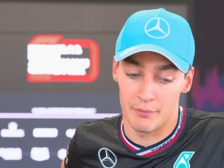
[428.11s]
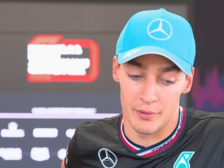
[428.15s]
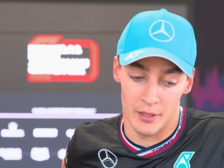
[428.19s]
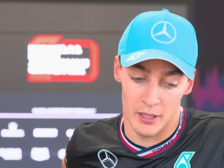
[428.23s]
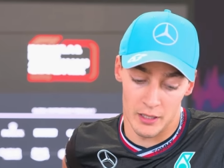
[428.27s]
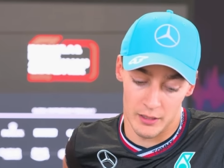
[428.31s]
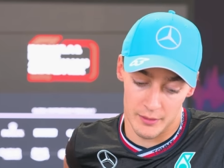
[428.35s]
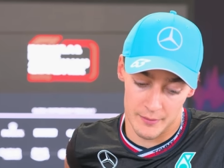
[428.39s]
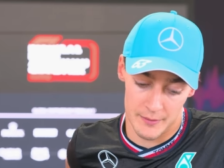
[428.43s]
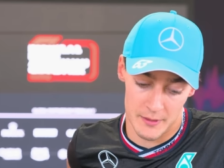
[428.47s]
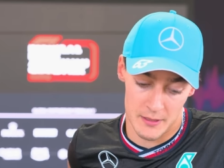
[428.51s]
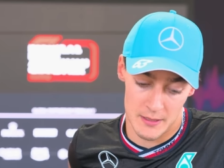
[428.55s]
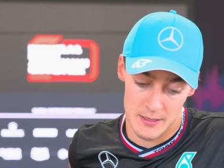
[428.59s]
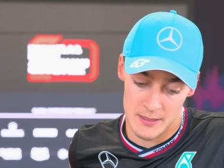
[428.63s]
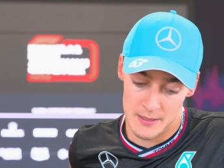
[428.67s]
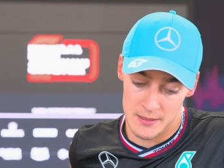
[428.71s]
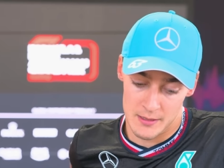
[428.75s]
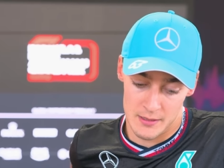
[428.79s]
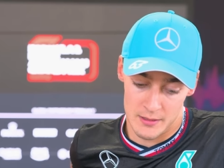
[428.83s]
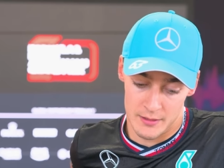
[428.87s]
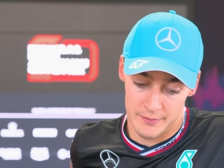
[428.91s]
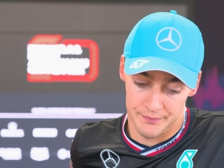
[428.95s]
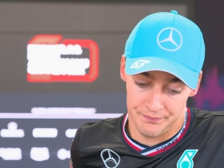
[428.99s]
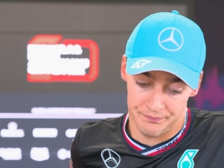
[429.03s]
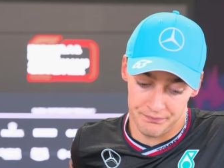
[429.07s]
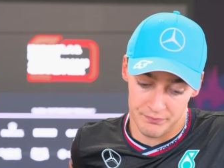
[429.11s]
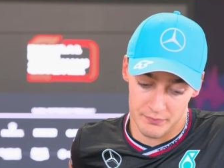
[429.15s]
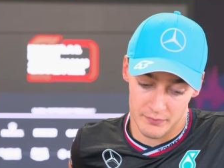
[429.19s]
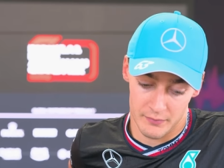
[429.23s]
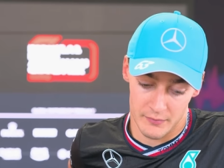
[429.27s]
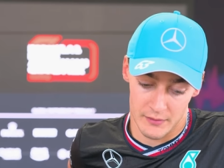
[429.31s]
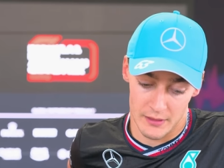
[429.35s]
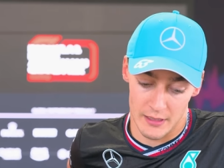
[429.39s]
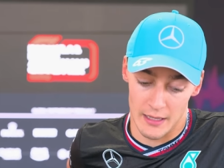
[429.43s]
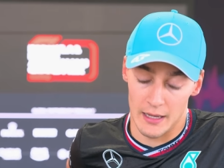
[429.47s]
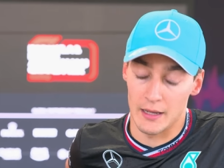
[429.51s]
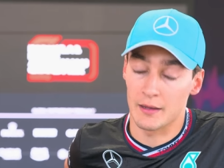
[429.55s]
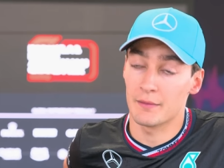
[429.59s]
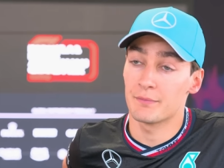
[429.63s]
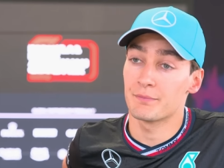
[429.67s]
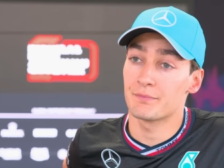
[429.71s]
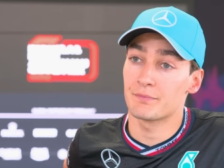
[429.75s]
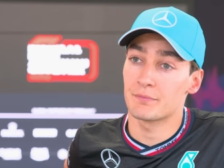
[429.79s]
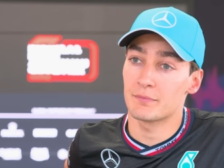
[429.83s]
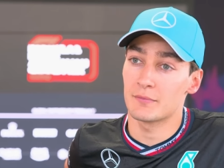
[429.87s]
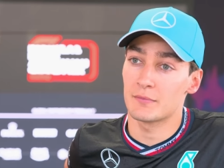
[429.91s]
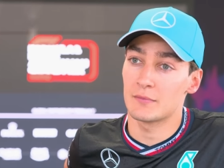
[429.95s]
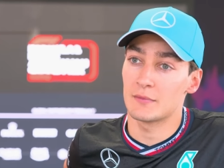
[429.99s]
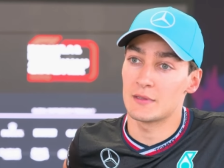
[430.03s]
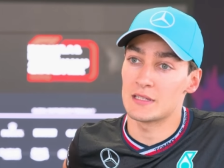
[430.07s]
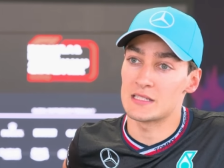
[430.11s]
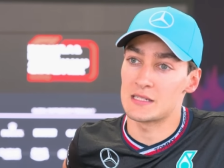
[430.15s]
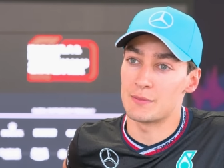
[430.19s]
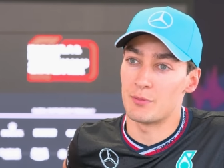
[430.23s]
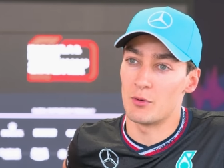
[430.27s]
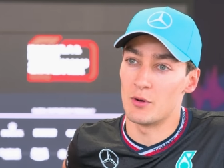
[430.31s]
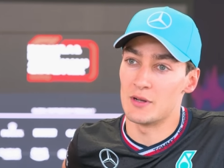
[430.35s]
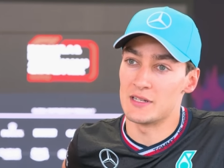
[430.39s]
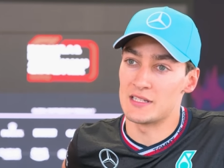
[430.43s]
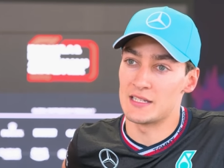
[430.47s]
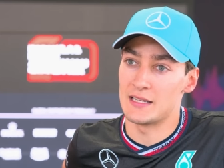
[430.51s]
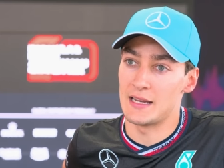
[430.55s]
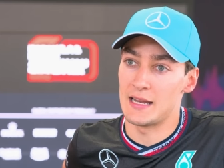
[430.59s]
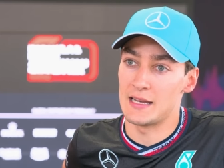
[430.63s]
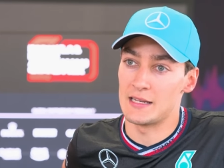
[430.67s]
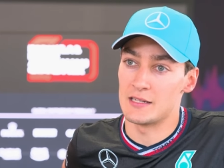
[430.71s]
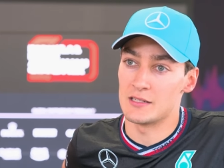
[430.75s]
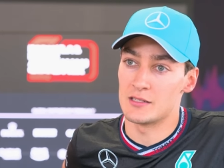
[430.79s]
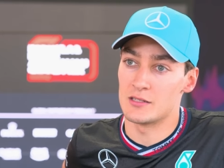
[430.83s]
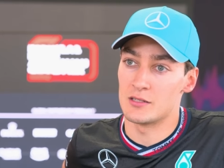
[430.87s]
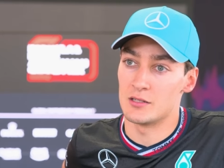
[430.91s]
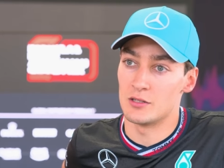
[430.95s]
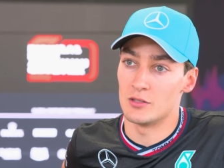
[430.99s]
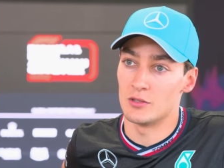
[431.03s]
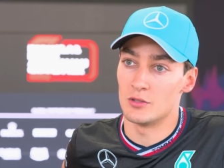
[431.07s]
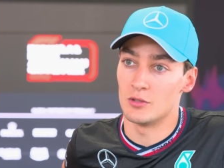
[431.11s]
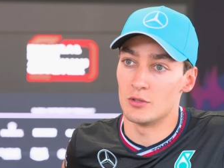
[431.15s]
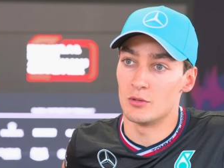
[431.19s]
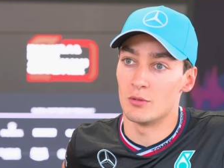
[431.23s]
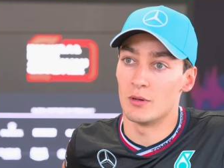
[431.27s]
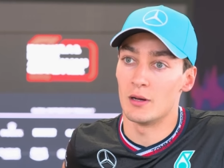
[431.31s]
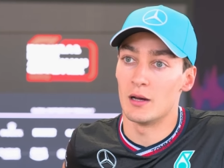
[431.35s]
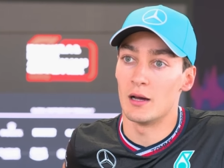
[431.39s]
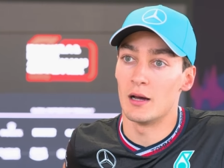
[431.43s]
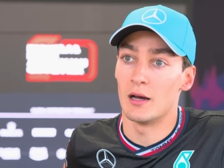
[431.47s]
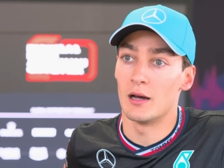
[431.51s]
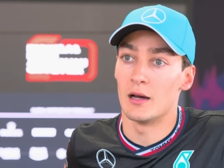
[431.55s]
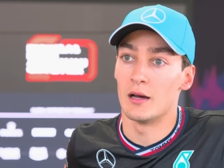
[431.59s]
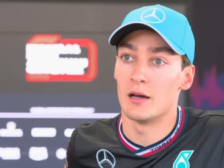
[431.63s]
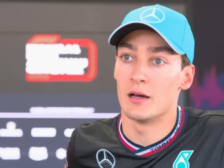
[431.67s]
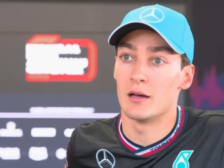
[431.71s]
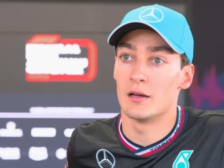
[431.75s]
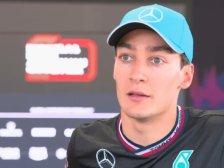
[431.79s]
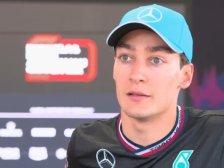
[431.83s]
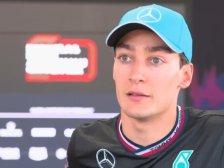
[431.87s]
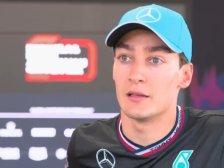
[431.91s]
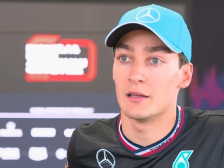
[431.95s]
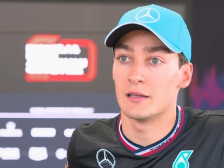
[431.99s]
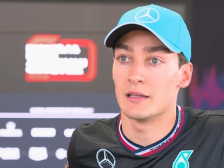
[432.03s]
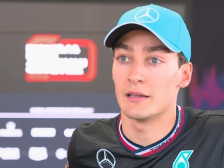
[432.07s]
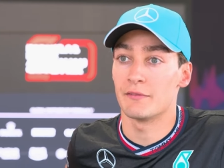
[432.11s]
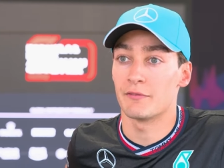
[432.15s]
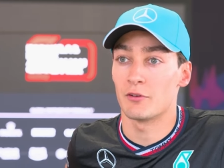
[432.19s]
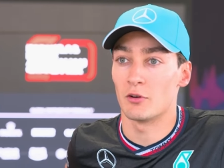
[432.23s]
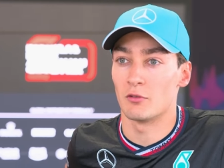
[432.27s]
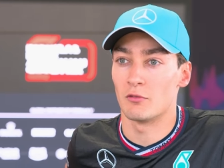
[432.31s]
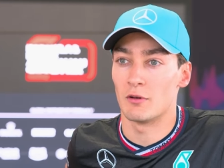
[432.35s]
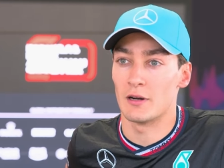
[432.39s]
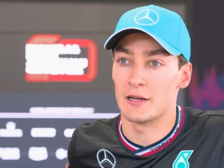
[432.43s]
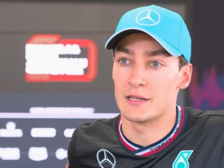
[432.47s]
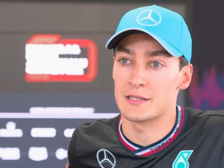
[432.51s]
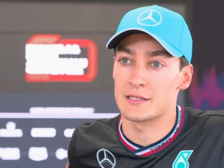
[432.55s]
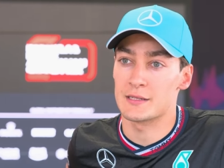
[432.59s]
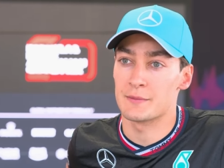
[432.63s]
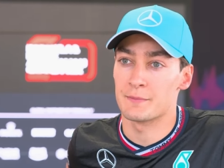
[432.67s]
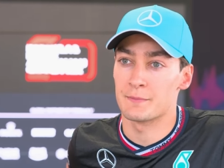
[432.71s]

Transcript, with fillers: But yeah, disappointing end to uh, a, a, difficult race.